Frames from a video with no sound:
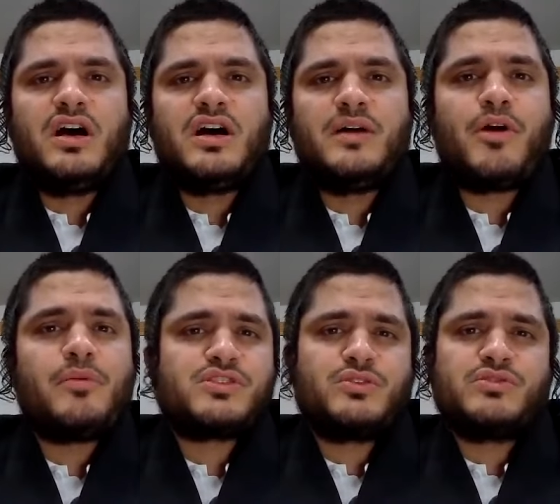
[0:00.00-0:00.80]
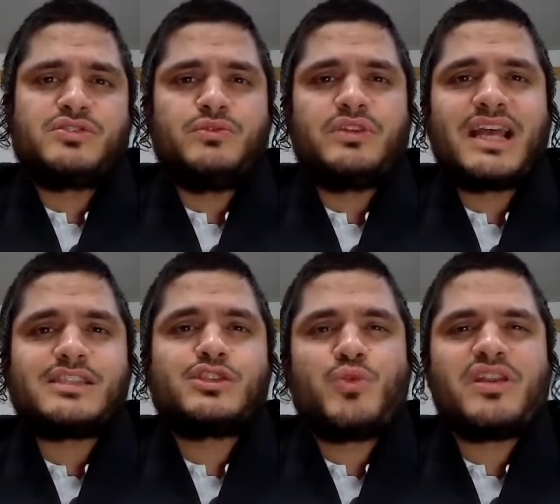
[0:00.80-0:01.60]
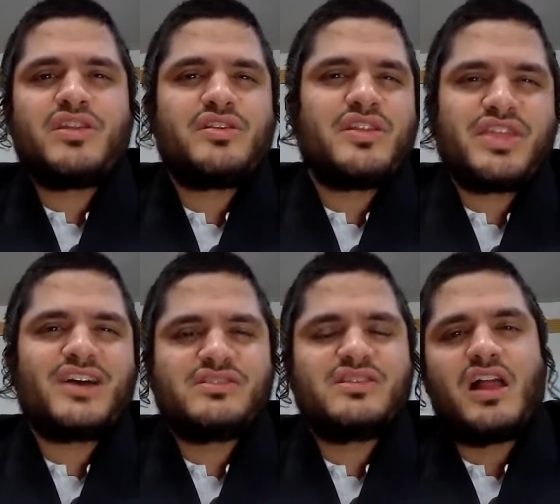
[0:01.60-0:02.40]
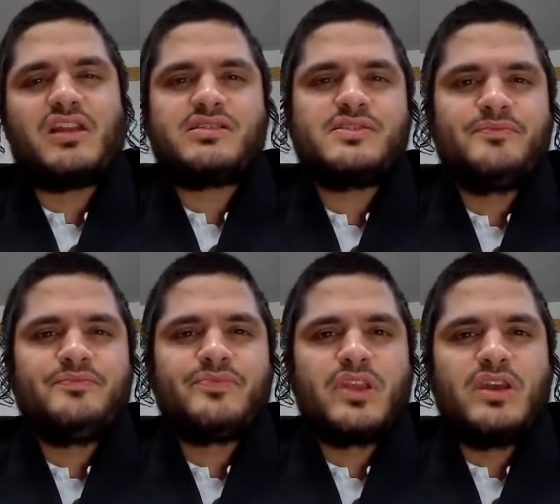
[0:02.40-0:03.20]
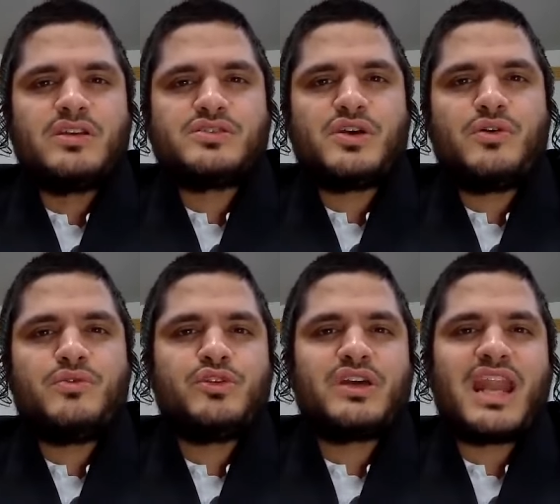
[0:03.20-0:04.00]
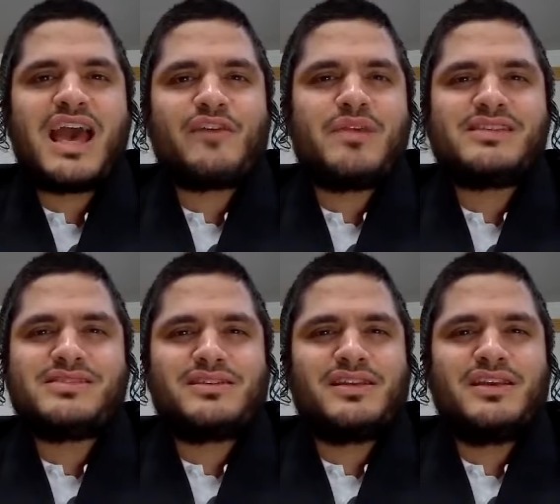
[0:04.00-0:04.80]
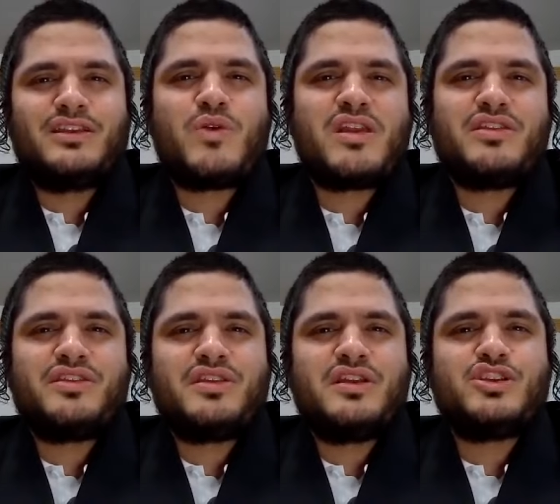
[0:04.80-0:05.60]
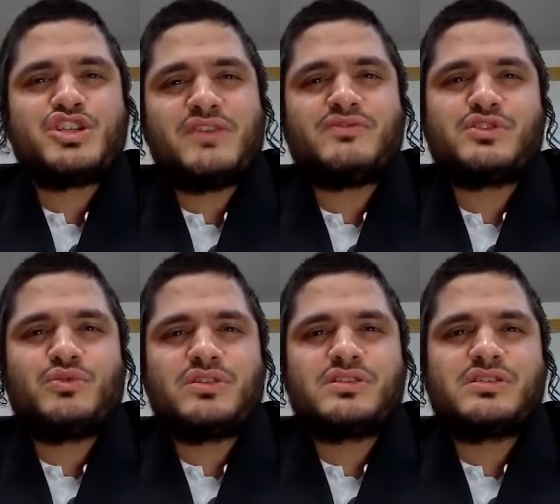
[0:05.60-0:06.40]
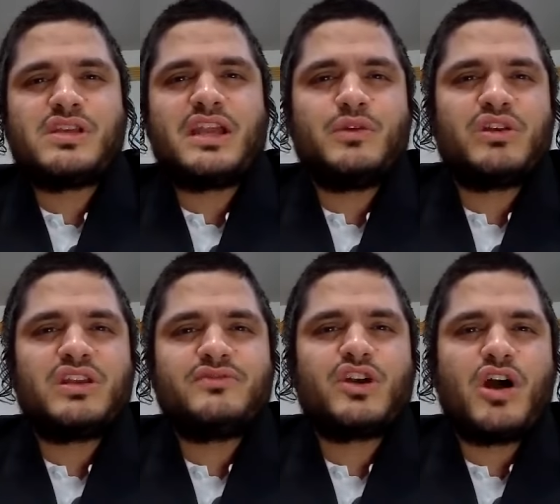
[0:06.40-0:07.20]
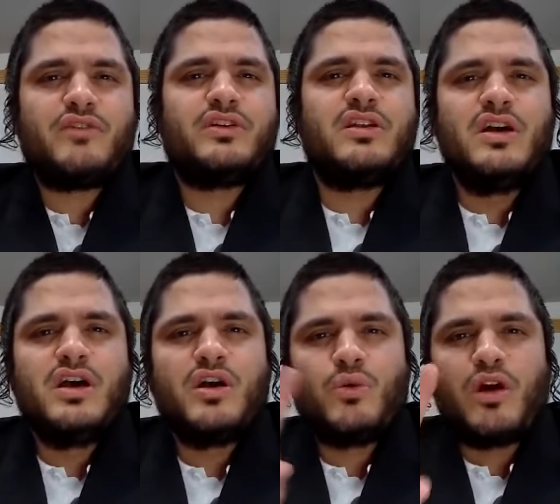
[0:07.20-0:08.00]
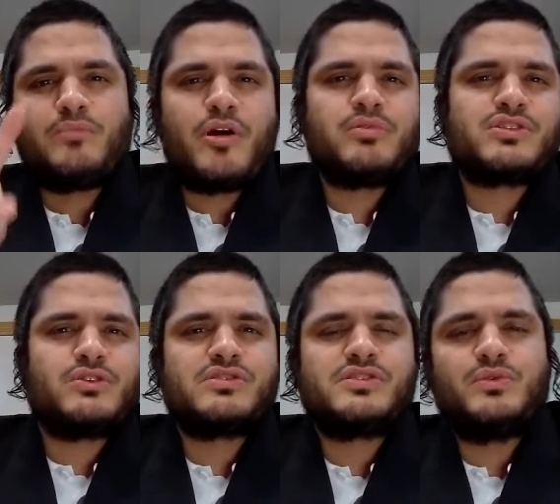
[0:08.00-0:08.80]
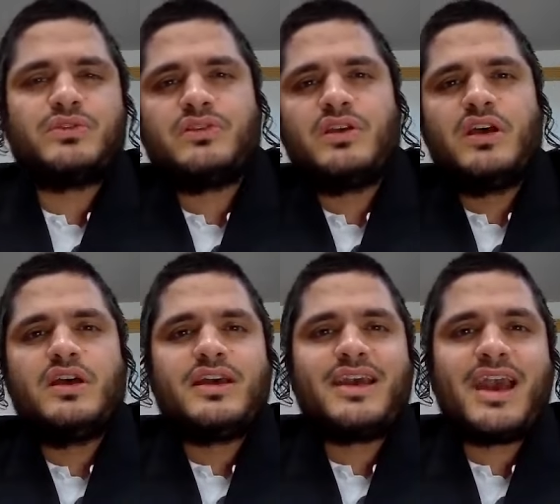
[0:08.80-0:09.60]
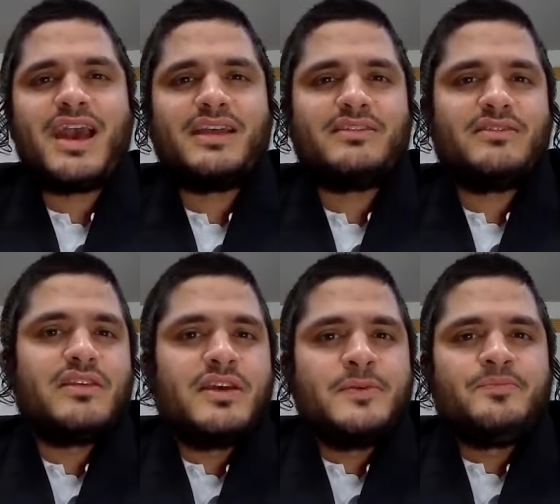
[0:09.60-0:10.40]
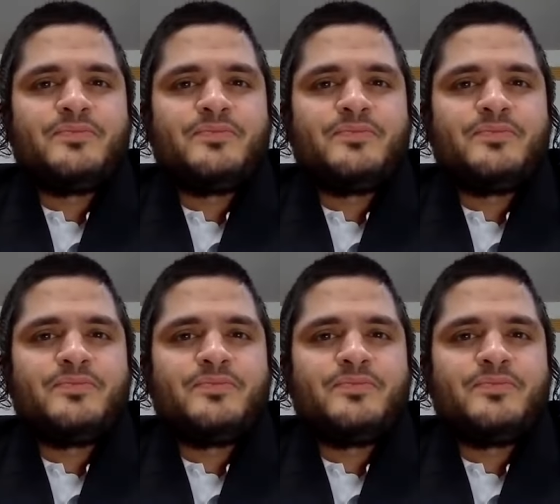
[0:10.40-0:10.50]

uh, a public school student gets $23,000. So you can have basically 23 yeshiva students and you wouldn't even cover one public school student. And